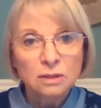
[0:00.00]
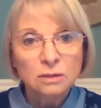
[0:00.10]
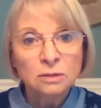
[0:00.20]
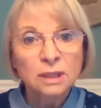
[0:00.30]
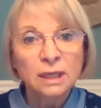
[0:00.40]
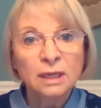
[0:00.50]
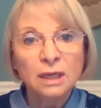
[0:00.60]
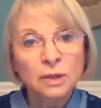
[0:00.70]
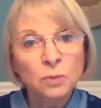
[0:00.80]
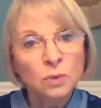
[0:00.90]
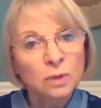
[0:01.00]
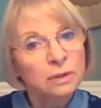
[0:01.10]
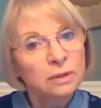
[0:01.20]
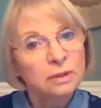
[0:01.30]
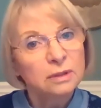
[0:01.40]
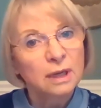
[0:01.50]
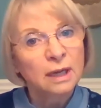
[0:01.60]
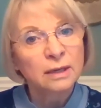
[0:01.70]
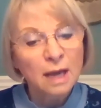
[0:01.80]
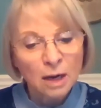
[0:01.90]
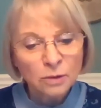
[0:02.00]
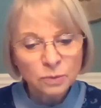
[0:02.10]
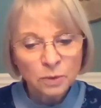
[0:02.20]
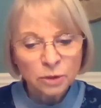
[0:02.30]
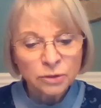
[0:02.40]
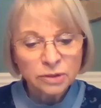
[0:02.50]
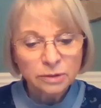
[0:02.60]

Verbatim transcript: looking inward and outward